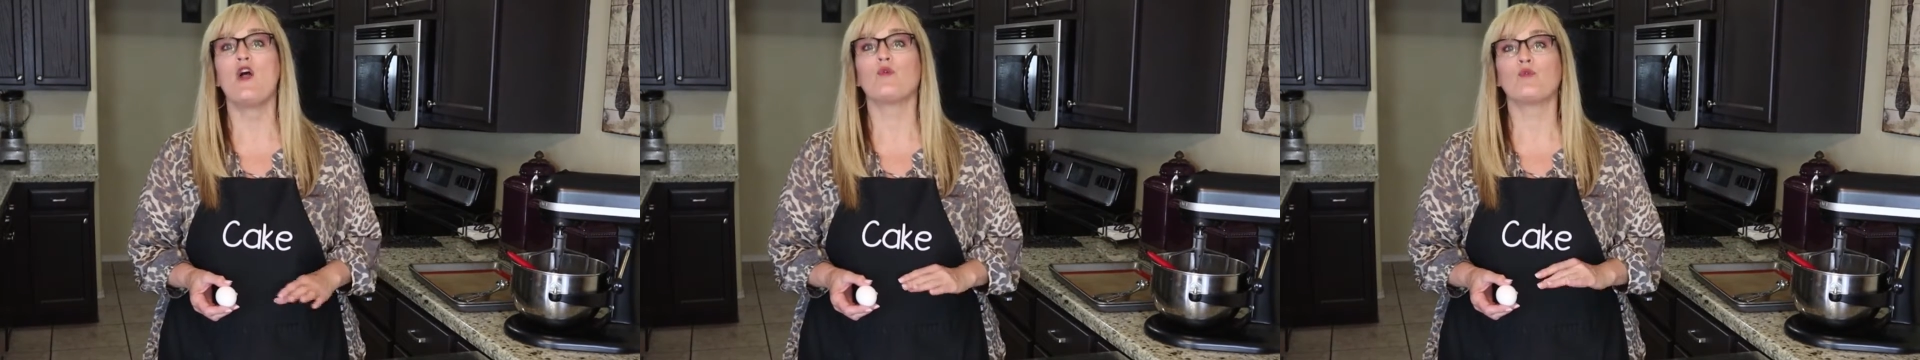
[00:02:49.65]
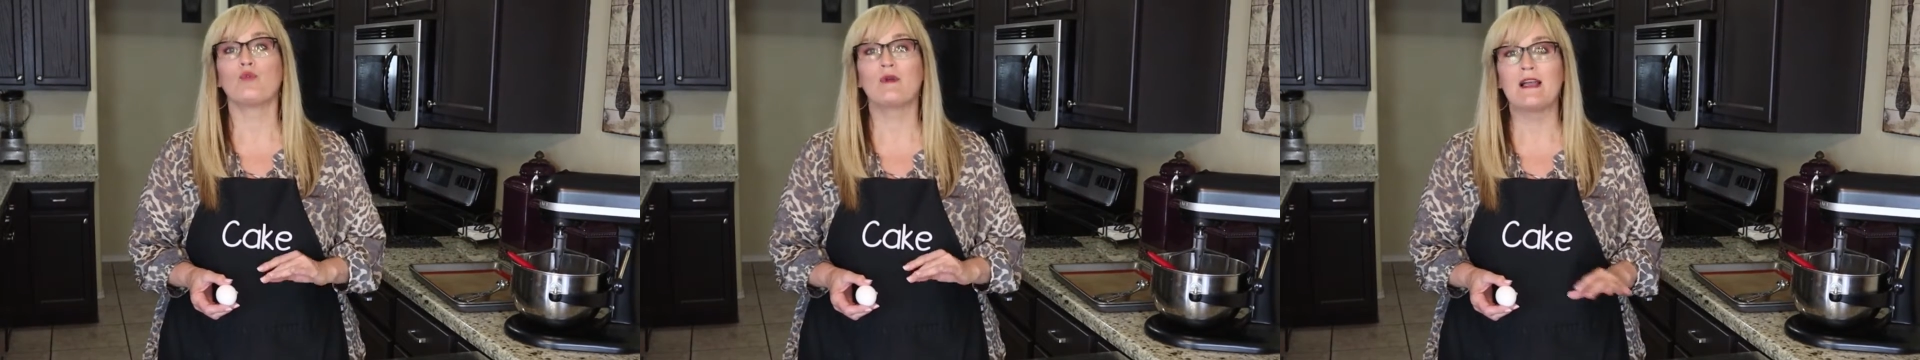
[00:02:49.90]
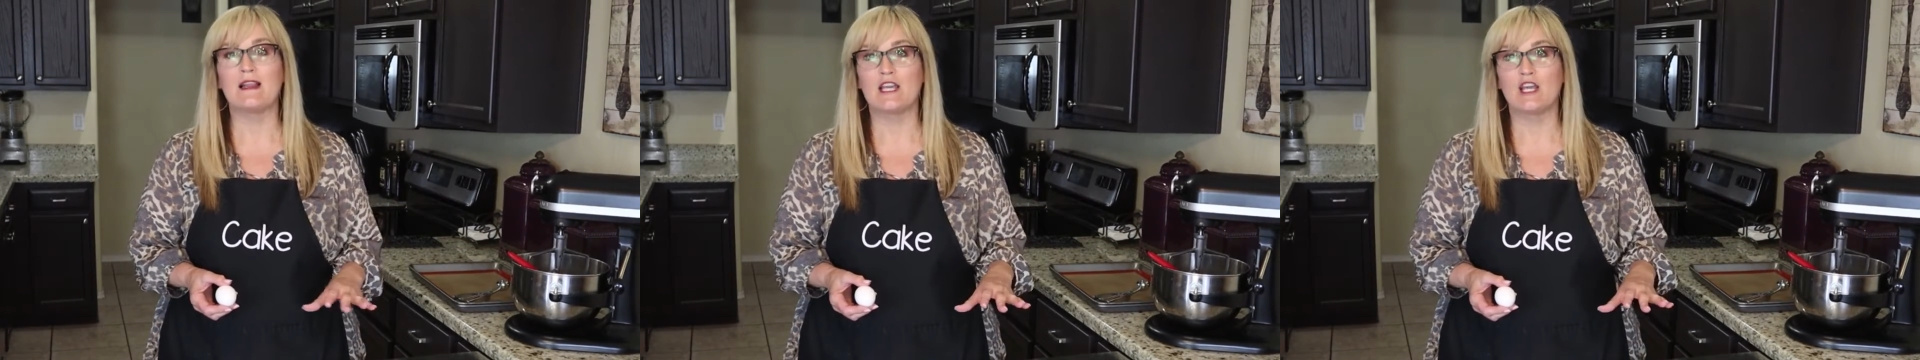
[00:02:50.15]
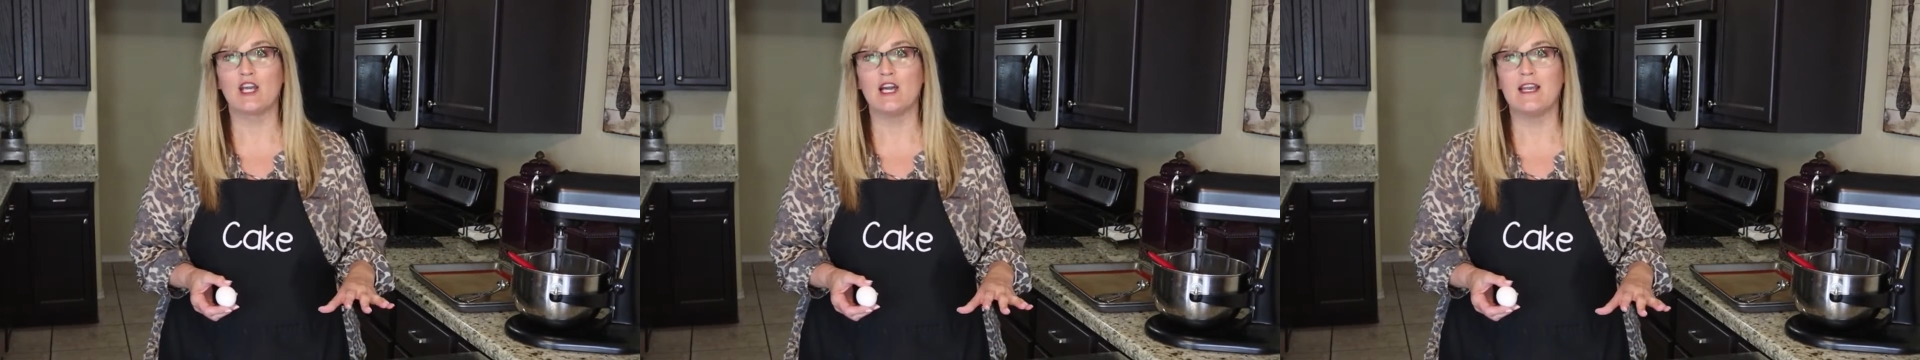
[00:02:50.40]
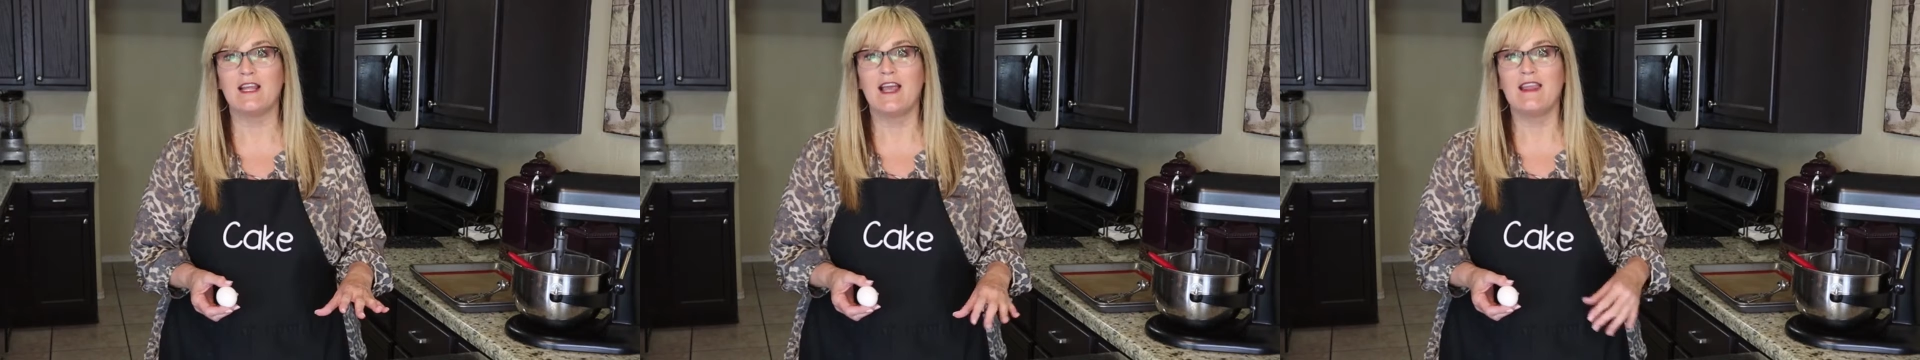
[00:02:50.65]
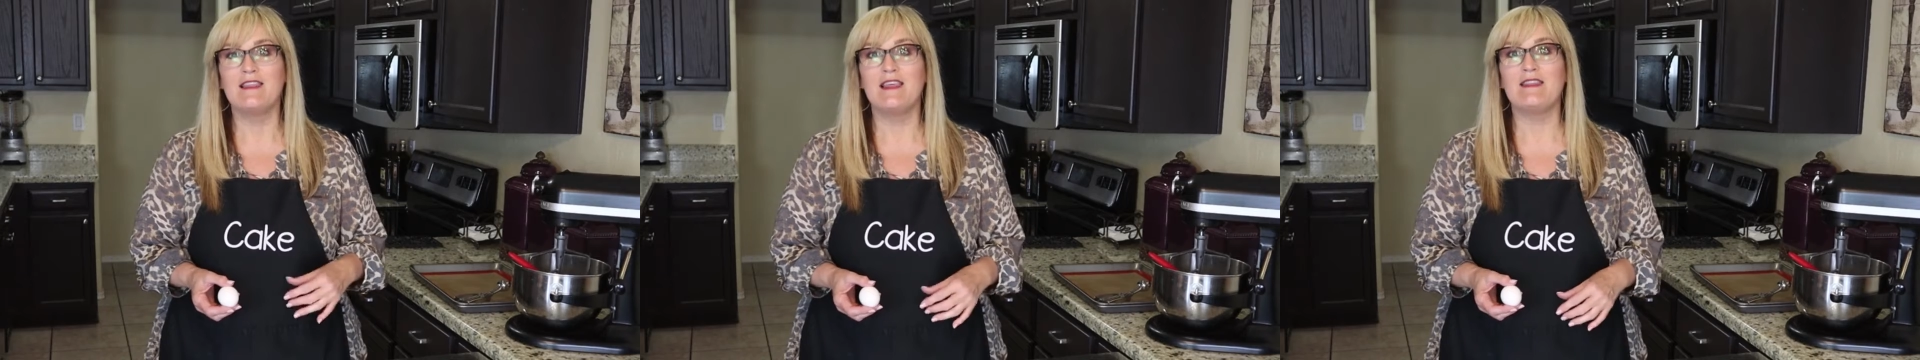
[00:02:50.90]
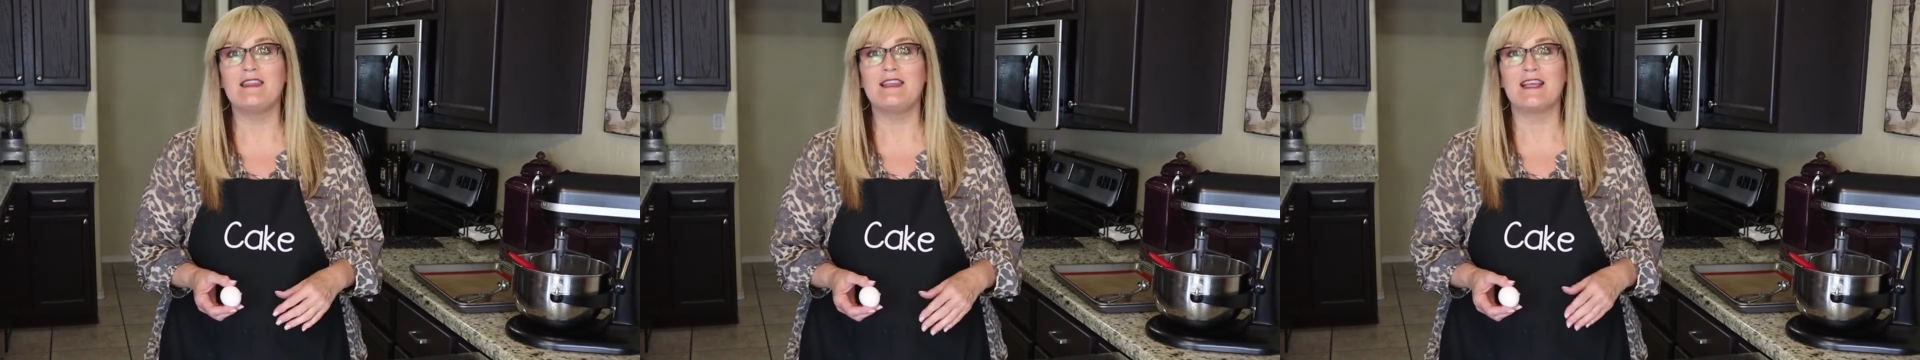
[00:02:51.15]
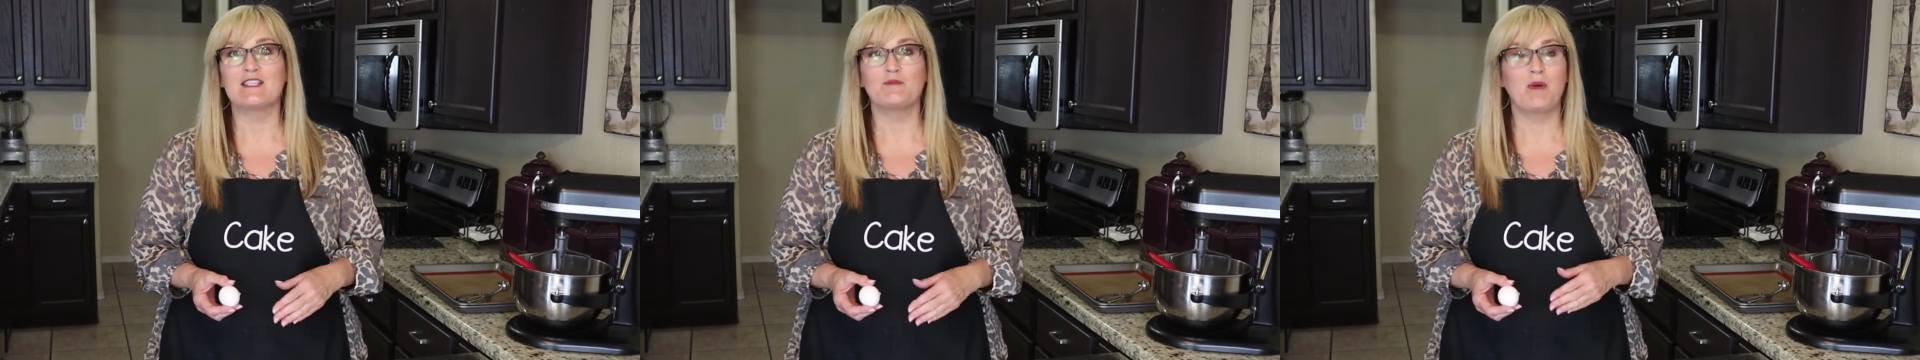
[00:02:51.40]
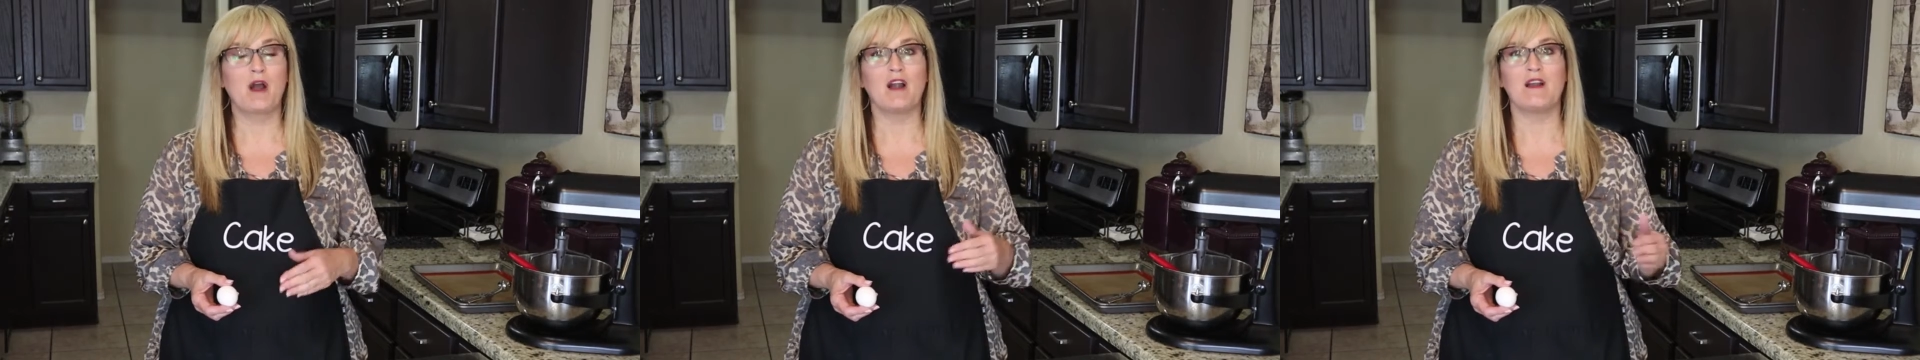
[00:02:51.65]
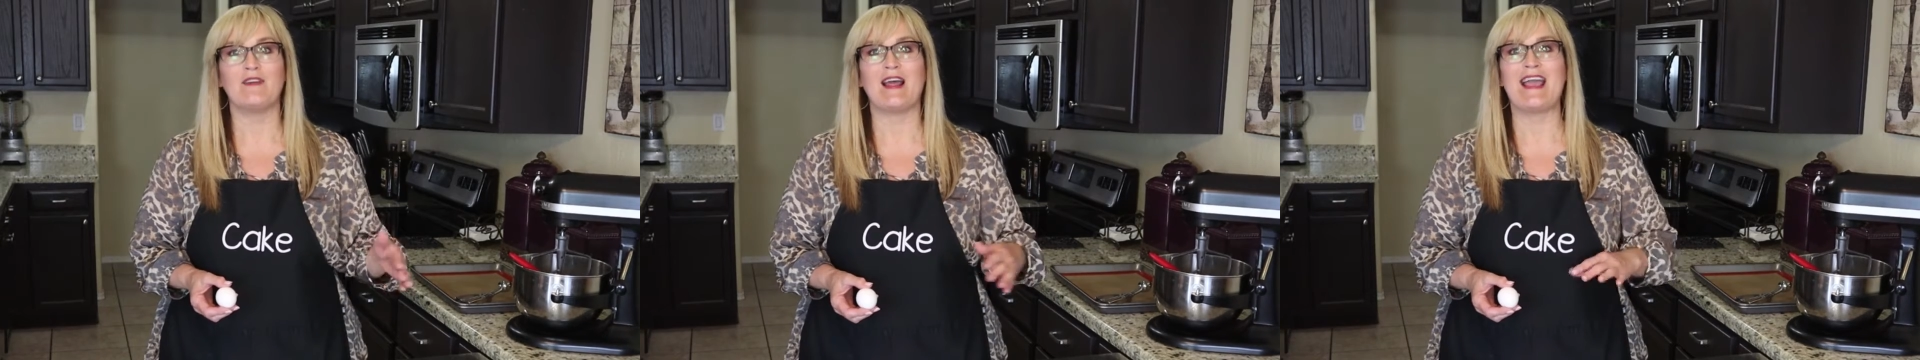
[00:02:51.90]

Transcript: Really good. Then the next part of it,